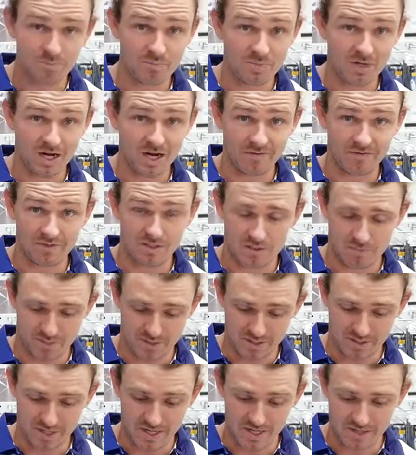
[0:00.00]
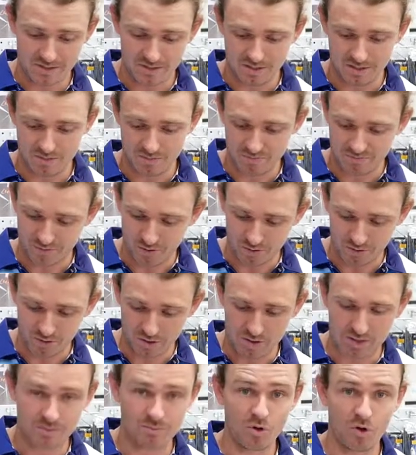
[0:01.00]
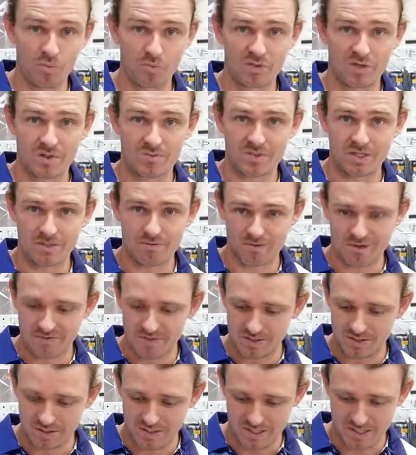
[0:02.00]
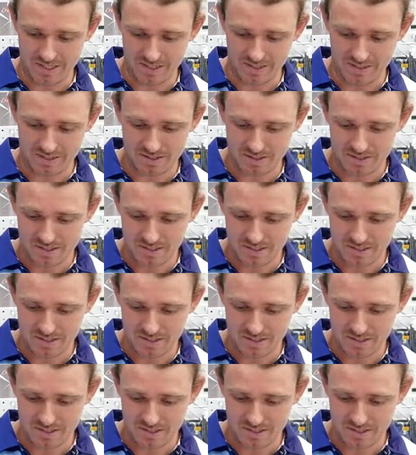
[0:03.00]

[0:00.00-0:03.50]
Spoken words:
bit after spring now, so we've got a lot of small brim in the rivers, and